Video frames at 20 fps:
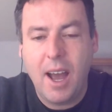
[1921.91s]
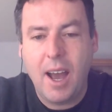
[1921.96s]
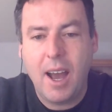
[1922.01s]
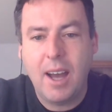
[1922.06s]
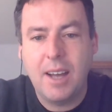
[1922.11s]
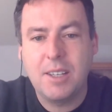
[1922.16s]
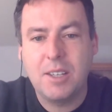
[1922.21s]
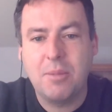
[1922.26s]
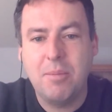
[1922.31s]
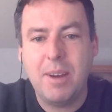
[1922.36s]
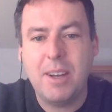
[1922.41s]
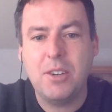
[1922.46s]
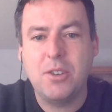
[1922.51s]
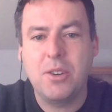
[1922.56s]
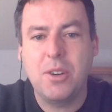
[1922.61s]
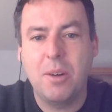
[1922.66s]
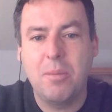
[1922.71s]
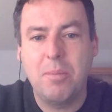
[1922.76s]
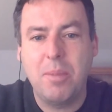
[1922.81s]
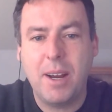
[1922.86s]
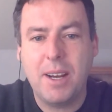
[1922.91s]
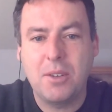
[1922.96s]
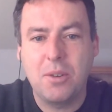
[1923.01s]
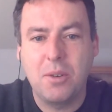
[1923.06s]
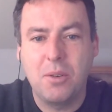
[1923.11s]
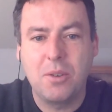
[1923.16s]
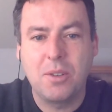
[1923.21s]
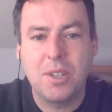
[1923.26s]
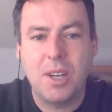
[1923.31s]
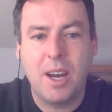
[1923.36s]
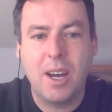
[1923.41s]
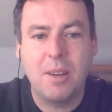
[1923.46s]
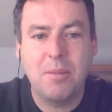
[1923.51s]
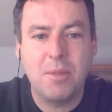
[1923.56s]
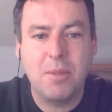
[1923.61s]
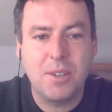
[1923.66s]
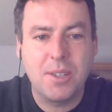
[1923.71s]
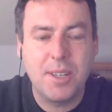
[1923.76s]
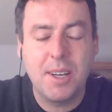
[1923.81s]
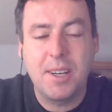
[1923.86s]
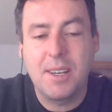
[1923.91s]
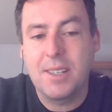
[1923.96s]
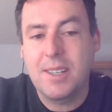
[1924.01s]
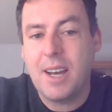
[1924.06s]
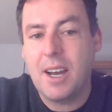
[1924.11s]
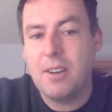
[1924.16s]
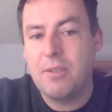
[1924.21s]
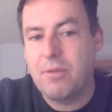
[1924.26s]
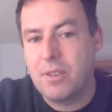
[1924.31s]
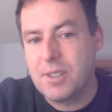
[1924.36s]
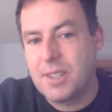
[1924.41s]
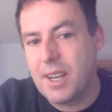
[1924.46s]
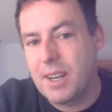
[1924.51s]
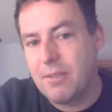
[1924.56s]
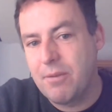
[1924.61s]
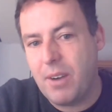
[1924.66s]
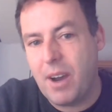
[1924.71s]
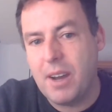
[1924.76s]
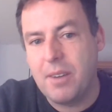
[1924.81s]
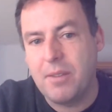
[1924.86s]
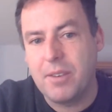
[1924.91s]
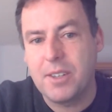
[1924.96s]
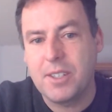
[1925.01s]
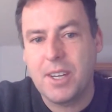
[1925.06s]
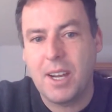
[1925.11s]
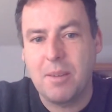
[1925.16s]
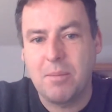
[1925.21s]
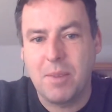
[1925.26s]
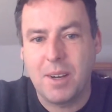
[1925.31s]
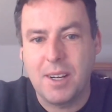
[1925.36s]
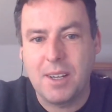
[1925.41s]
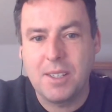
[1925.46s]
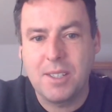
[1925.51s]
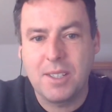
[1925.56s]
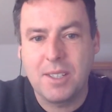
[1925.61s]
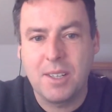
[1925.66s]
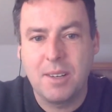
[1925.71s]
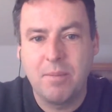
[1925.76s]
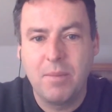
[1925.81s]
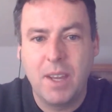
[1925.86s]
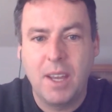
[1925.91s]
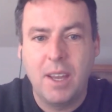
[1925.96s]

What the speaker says: And to measure your breath hold time, you're sitting down for say 5 or 10 minutes.